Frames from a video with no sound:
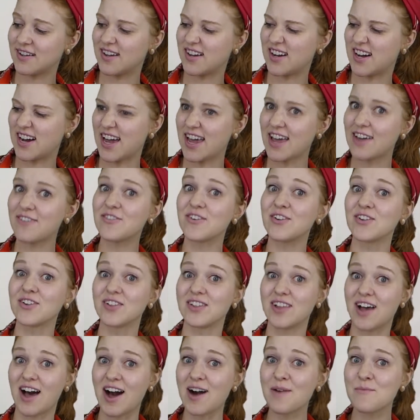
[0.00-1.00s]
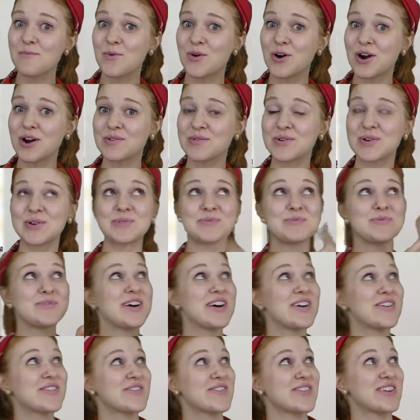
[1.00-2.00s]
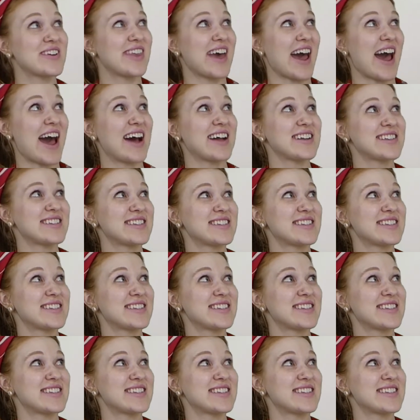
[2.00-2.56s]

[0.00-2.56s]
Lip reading: I have a lot more room for that.